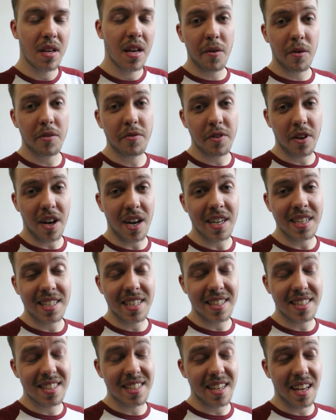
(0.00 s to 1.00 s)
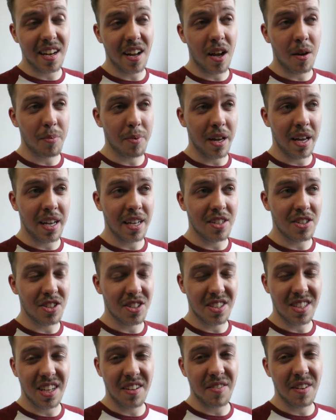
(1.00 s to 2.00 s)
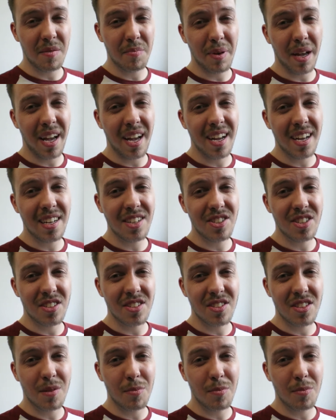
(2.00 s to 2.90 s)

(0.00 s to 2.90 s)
However, I did set up a Just Giving page and